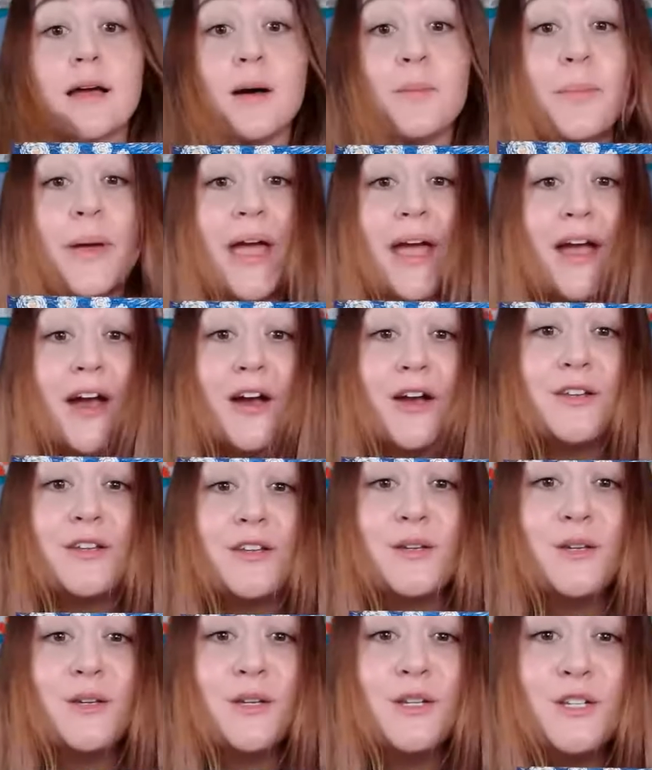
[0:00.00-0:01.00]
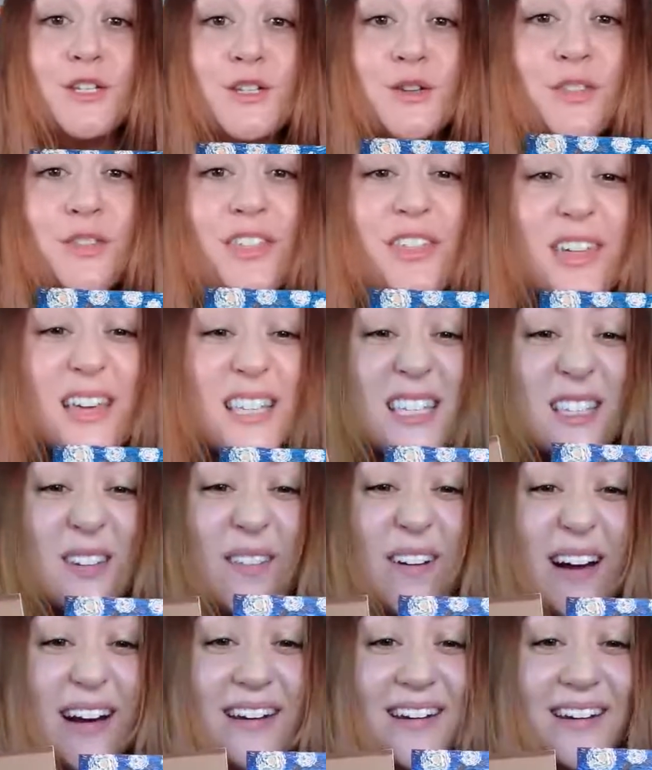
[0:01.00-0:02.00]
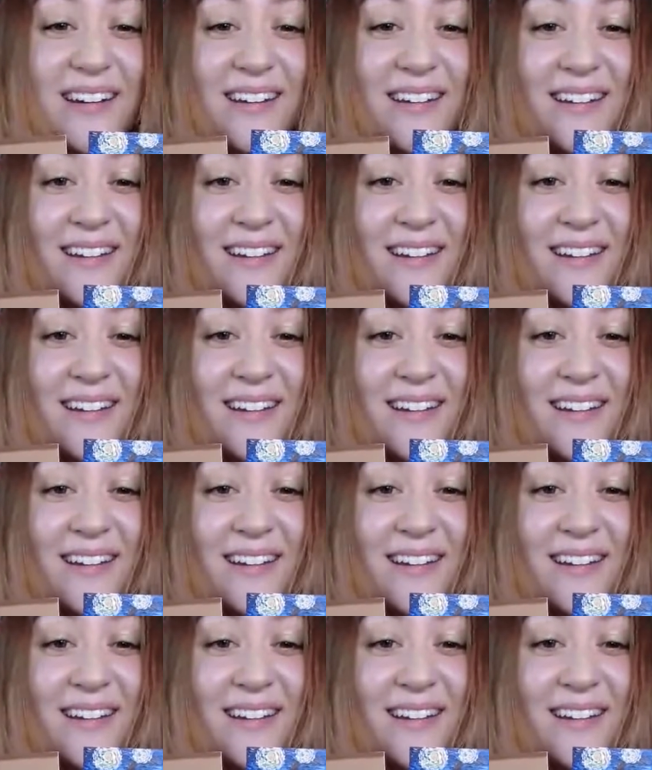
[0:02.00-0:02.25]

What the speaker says: compared to this one.